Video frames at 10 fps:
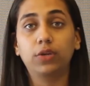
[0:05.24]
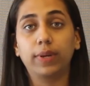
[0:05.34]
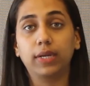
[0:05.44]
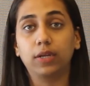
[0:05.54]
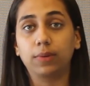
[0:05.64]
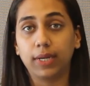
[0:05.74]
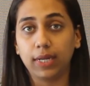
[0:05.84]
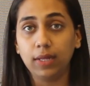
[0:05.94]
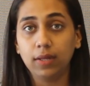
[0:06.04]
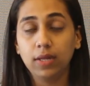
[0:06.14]

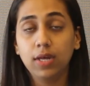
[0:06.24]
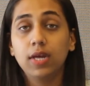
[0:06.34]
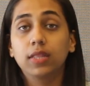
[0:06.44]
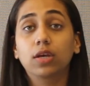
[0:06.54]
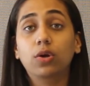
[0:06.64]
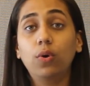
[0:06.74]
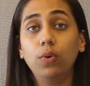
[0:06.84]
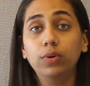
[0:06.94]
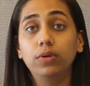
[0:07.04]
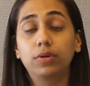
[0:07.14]
2020. The
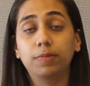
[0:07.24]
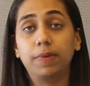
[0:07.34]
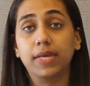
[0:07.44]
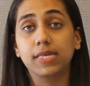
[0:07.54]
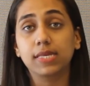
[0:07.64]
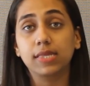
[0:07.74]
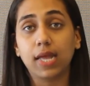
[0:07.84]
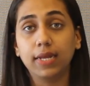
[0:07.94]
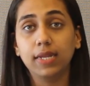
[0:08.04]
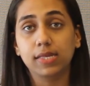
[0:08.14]
code replaces
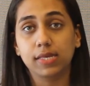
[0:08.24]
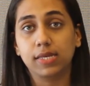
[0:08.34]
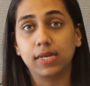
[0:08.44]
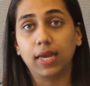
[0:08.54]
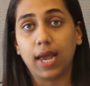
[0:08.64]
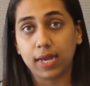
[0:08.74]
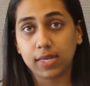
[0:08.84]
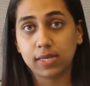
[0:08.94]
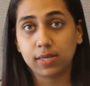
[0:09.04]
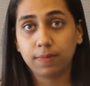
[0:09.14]
9 existing
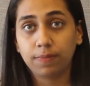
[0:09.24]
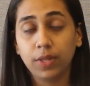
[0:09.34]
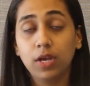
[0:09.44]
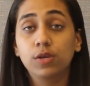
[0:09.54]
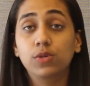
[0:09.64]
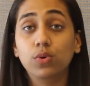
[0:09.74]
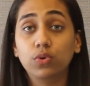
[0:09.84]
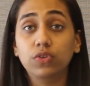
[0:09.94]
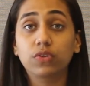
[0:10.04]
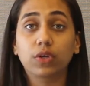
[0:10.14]
acts.
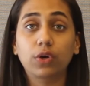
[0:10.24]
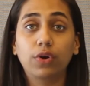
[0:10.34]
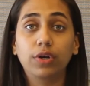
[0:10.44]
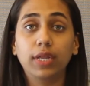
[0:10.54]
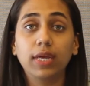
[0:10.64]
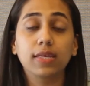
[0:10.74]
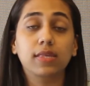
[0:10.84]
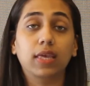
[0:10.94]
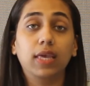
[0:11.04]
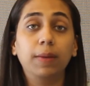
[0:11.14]
Social Security is a
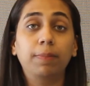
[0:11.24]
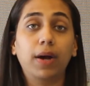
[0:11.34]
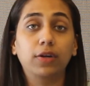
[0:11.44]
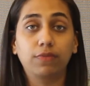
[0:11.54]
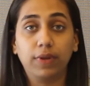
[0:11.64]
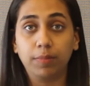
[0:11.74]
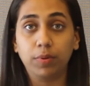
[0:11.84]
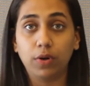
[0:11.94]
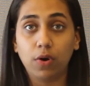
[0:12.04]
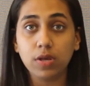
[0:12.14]
key part of labor
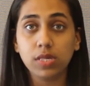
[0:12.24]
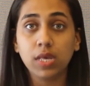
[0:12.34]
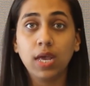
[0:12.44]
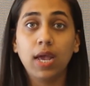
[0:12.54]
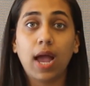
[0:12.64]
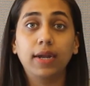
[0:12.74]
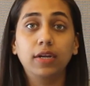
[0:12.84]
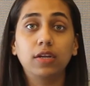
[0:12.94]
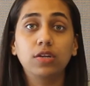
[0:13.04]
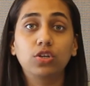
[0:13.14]
laws and
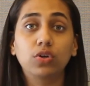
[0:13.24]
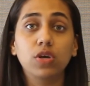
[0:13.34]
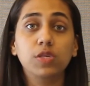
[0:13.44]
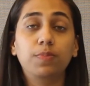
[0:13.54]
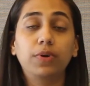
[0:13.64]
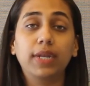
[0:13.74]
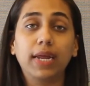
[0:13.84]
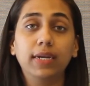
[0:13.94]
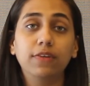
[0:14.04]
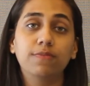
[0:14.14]
it ensures
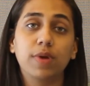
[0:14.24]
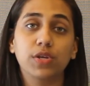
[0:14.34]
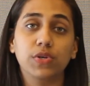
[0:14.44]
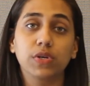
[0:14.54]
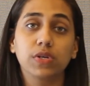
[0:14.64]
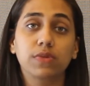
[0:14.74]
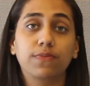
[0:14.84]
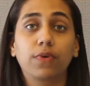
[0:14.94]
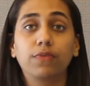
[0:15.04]
protective measures for